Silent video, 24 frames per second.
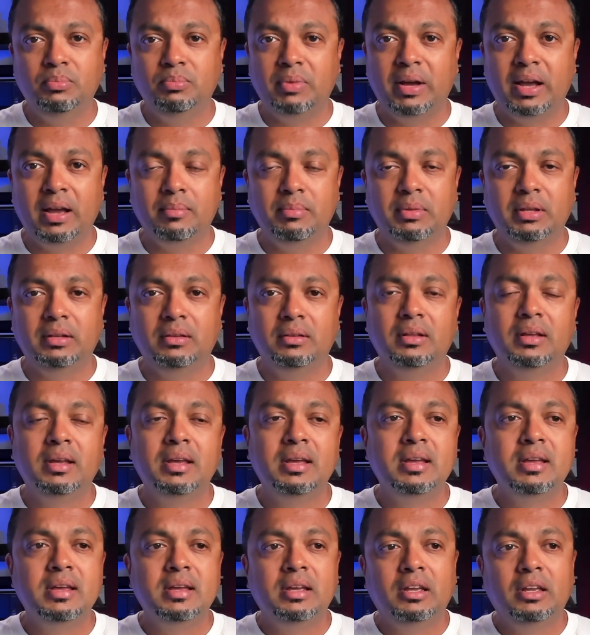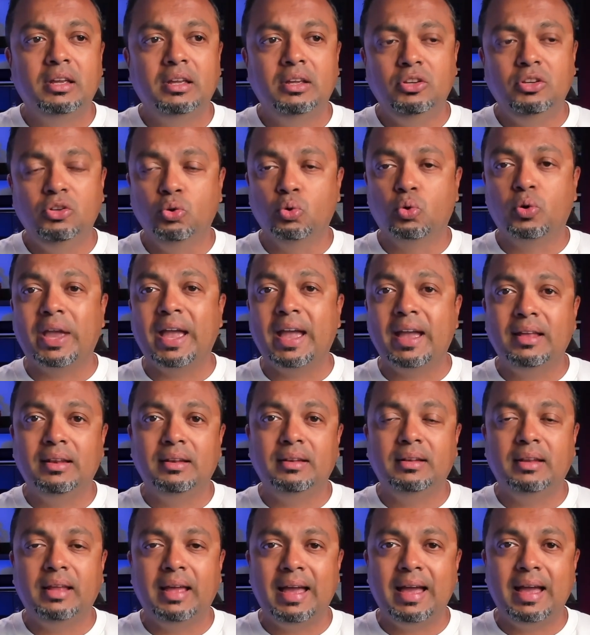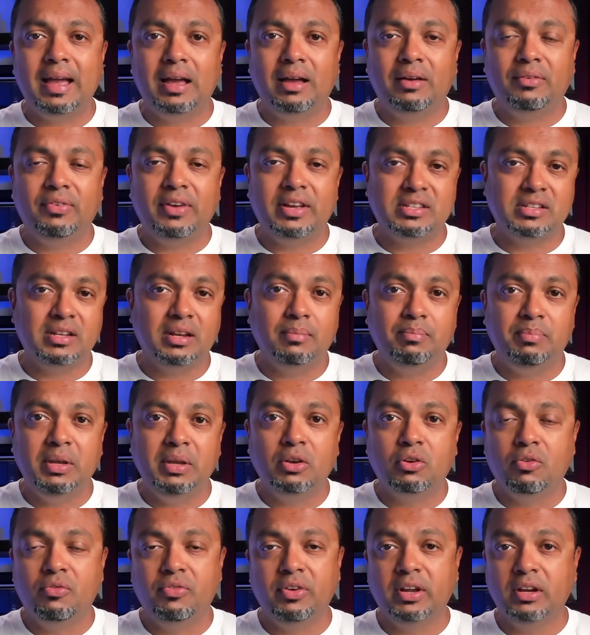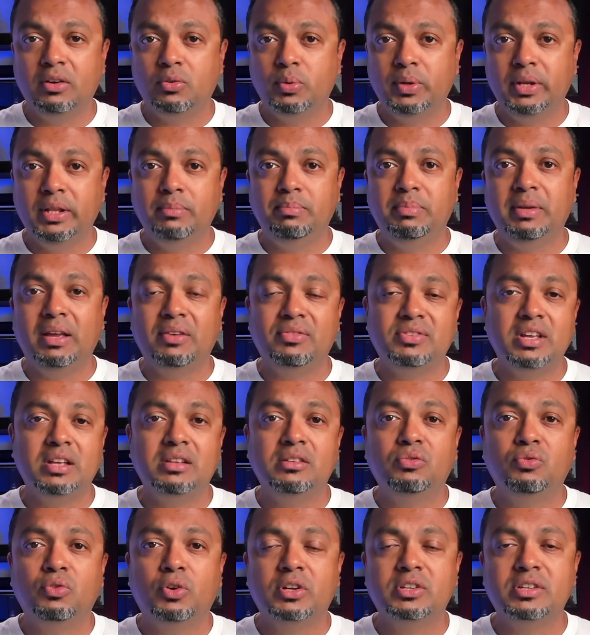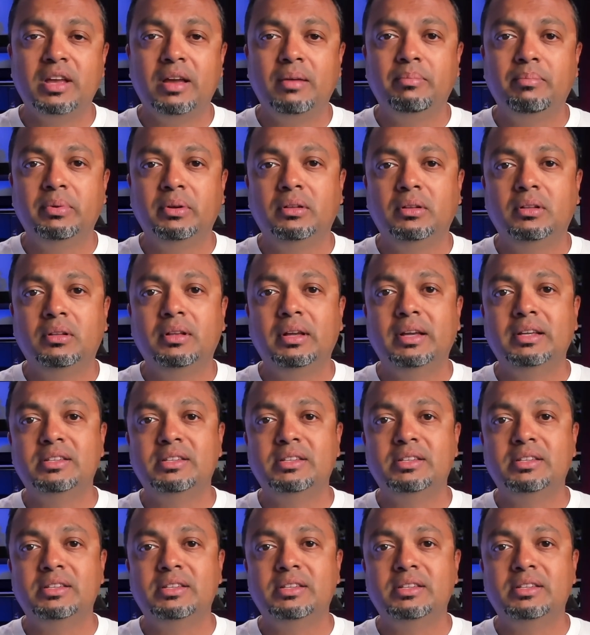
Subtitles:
I mean, you can have SNMP configured within pfSense, for example,